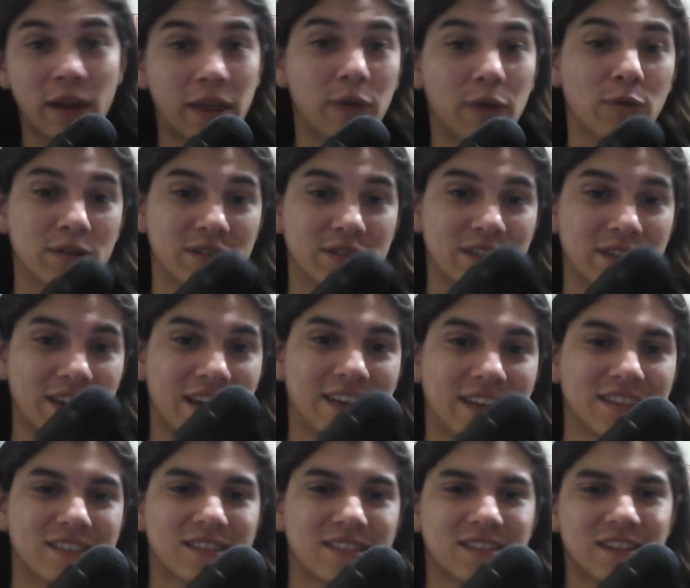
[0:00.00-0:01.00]
was the
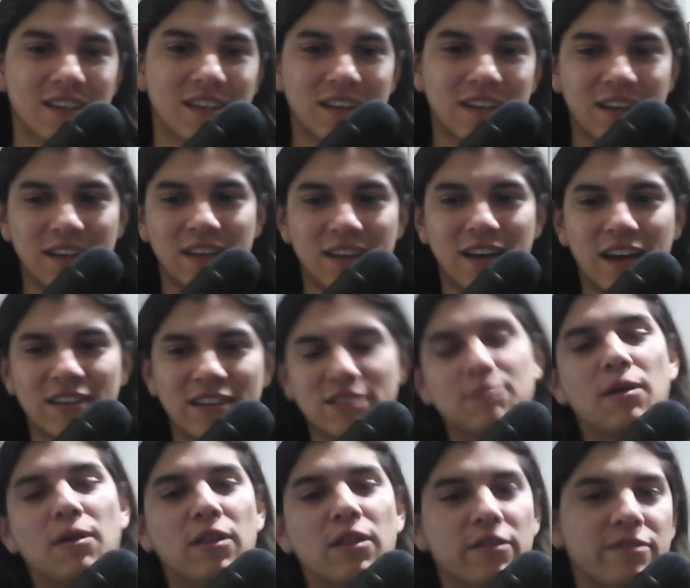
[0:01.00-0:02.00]
case, and
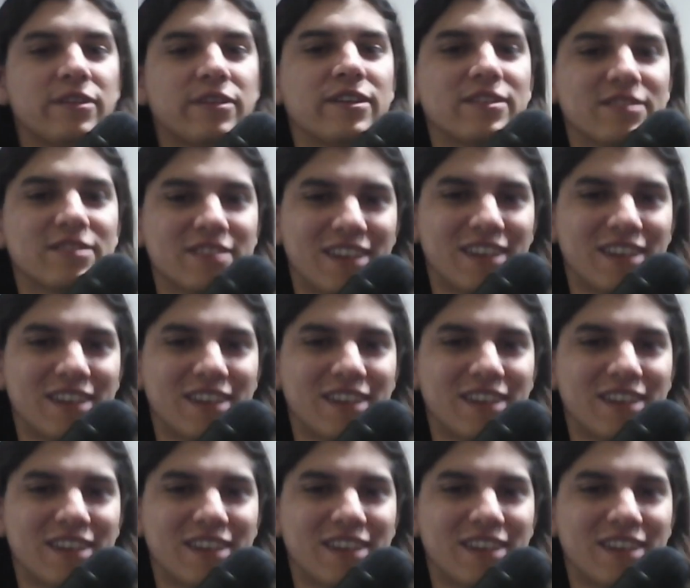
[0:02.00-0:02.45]
some other things.